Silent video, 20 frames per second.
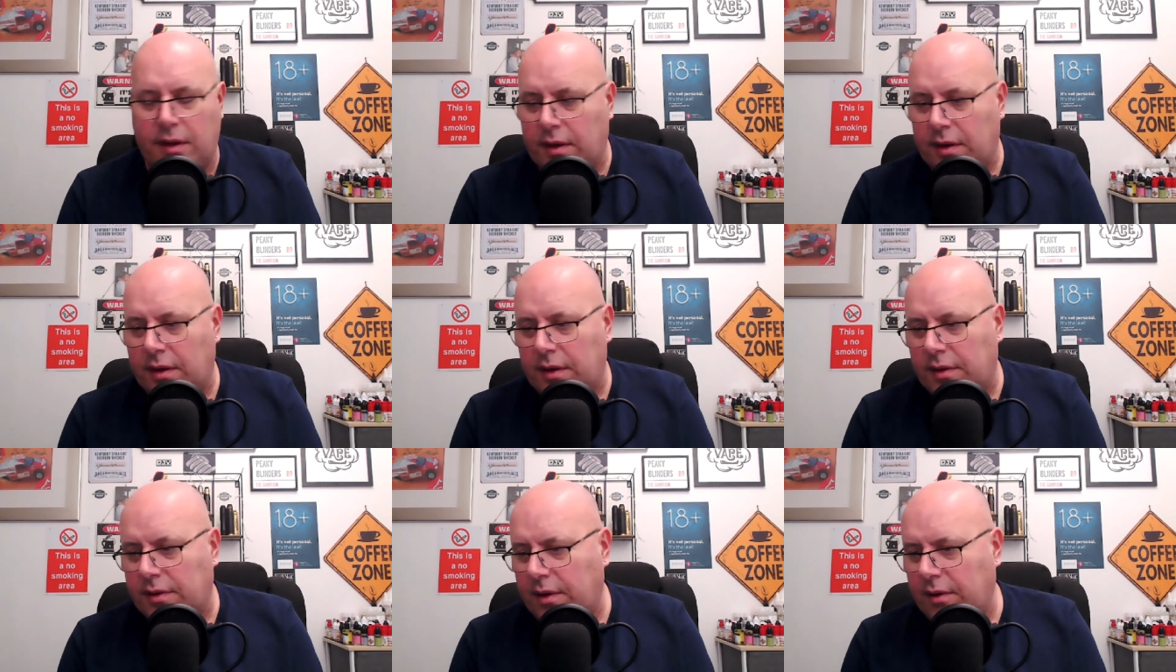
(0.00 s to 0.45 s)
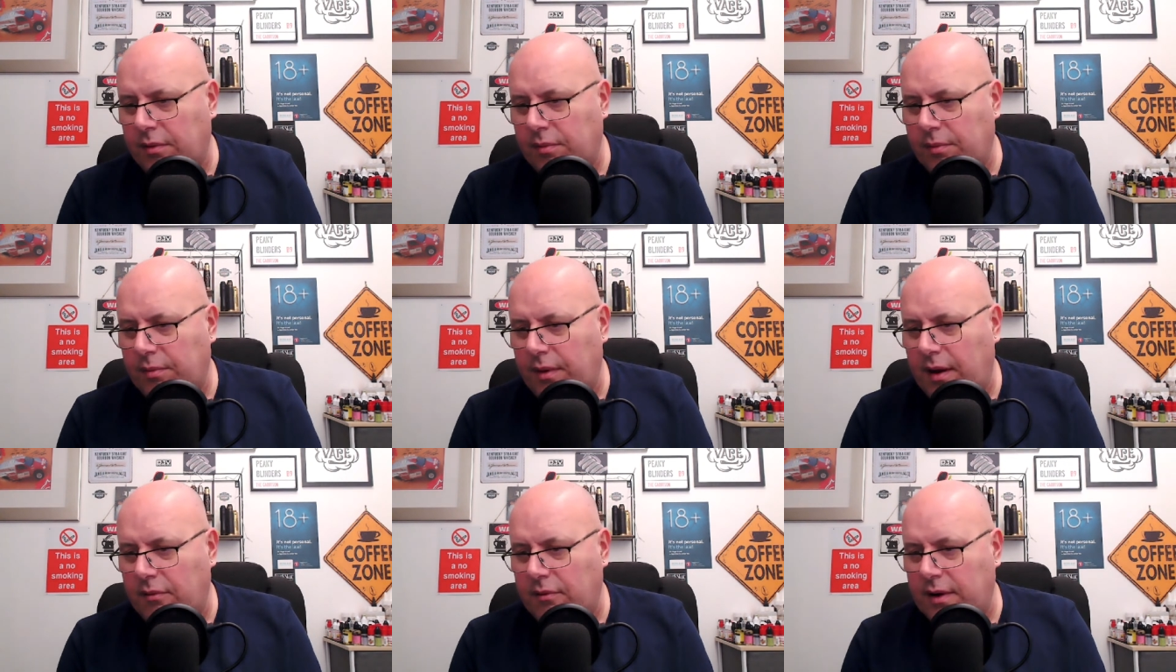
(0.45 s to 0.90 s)
So
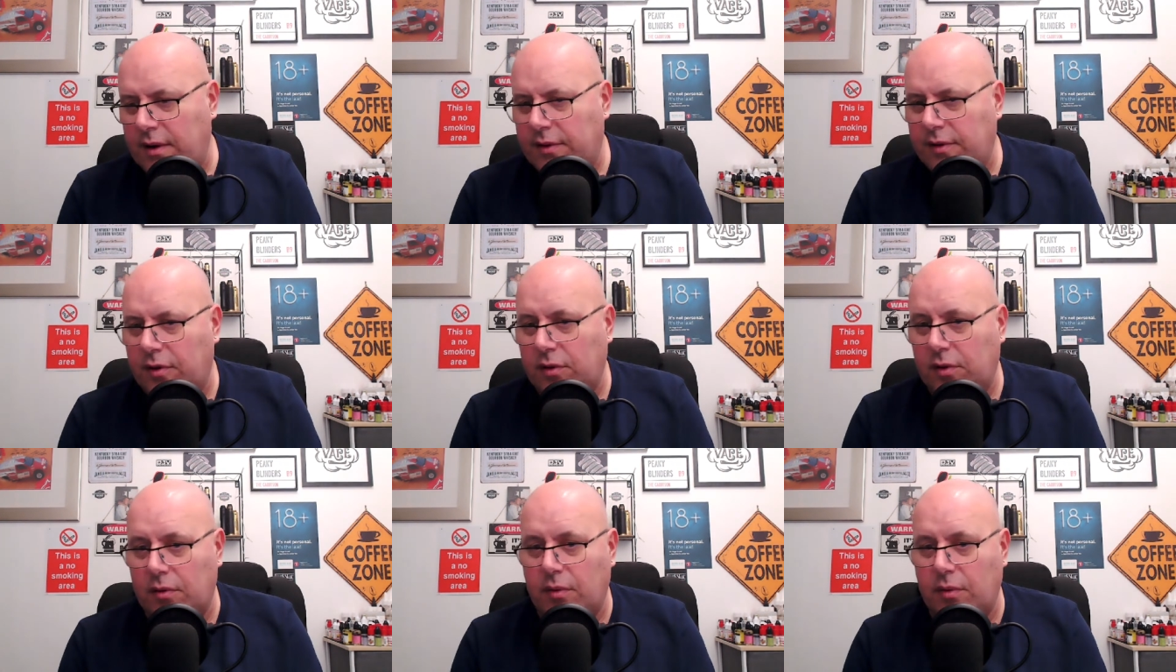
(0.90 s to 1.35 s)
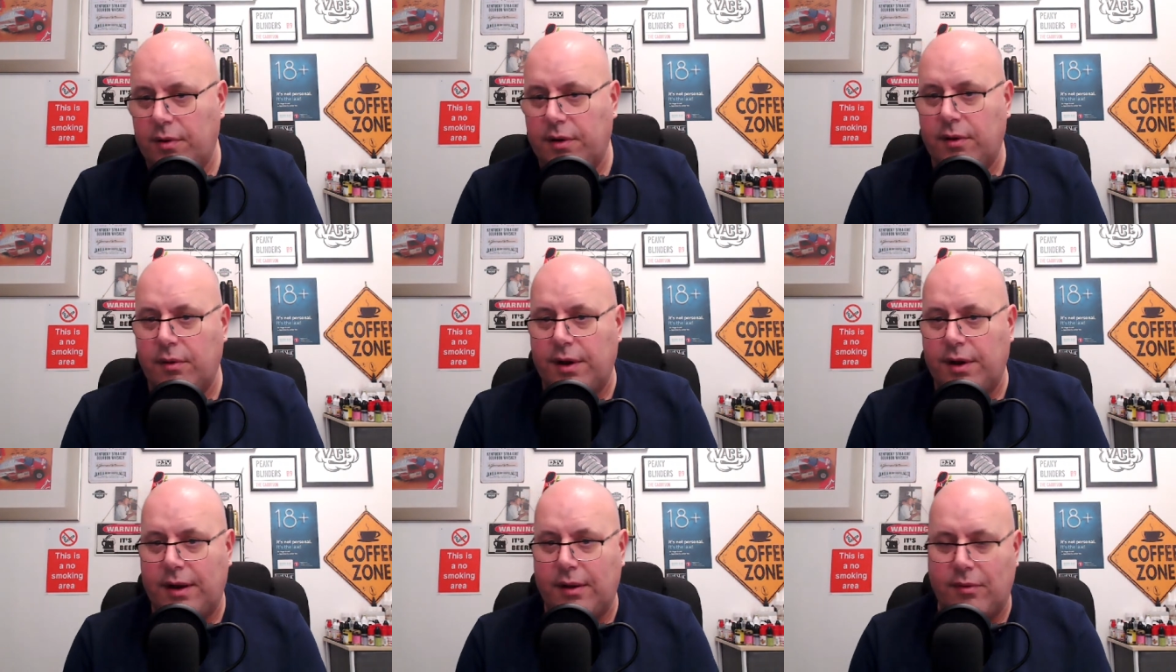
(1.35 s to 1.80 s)
my wife says, what do
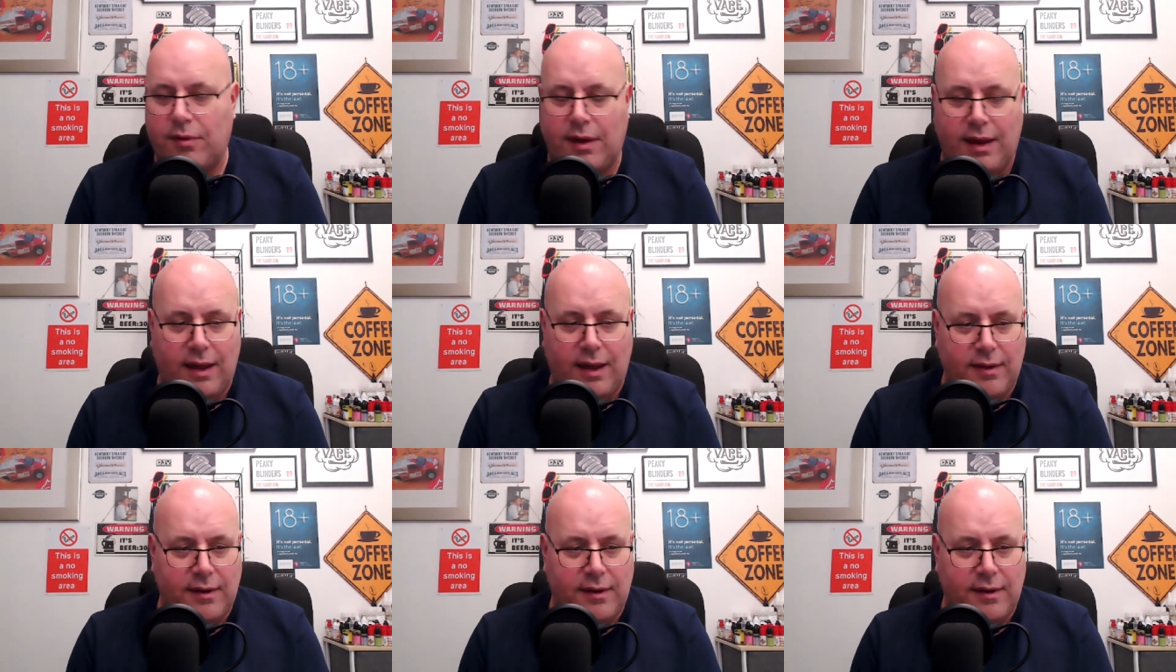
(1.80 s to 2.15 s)
you want to do today?